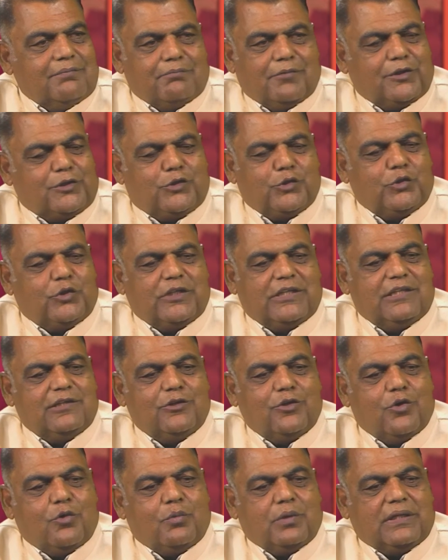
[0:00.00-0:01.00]
but you
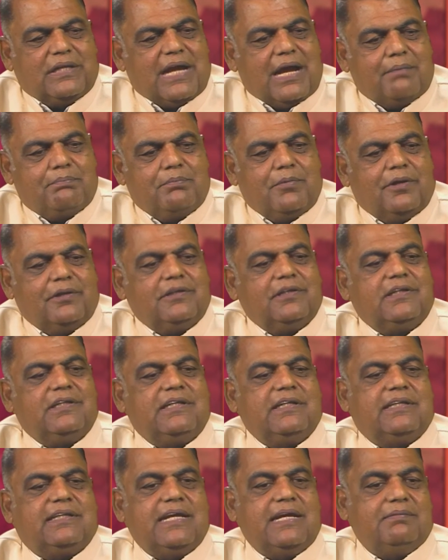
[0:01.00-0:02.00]
didn't know what happened under
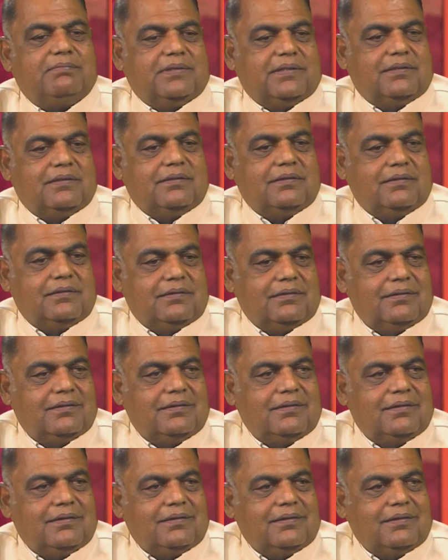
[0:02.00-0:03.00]
the table.
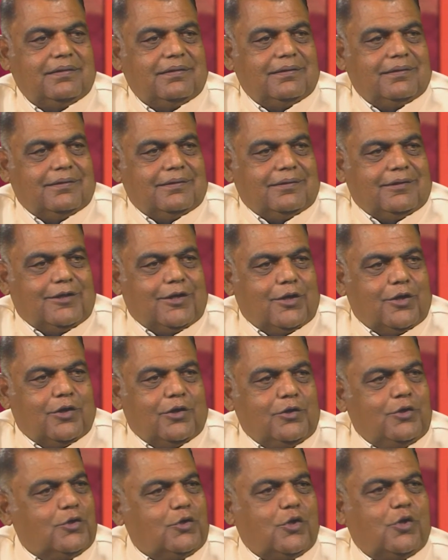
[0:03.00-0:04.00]
You know,
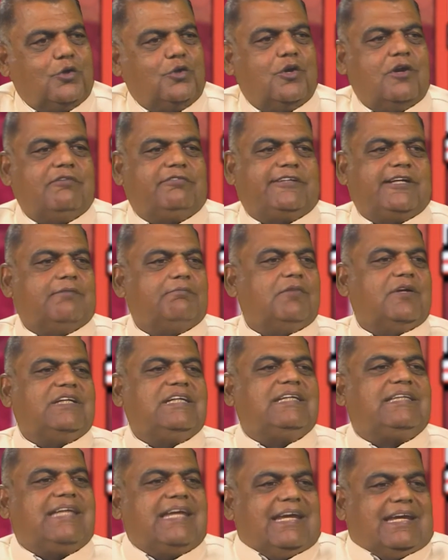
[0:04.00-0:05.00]
you don't know if
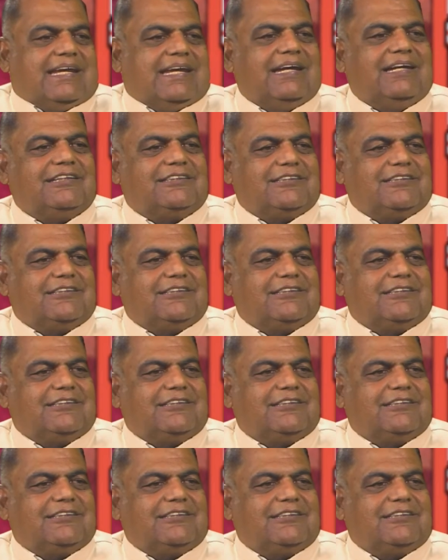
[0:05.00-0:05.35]
somebody taking